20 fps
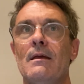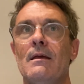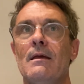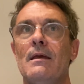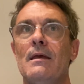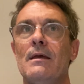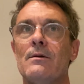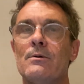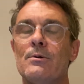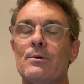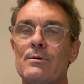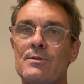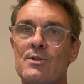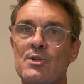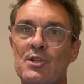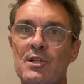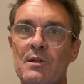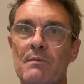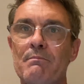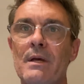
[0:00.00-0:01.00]
He could
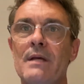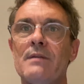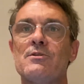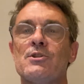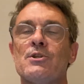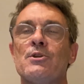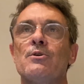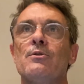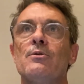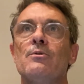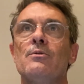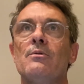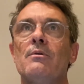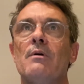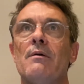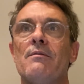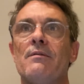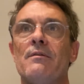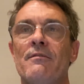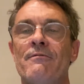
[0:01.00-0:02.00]
submit to
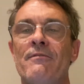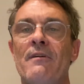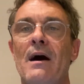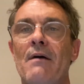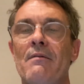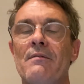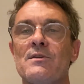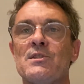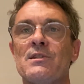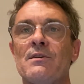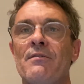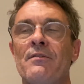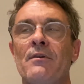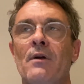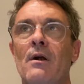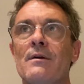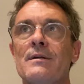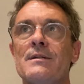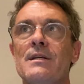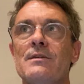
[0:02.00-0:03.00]
the Father's
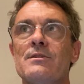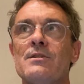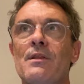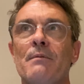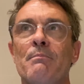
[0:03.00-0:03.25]
authority to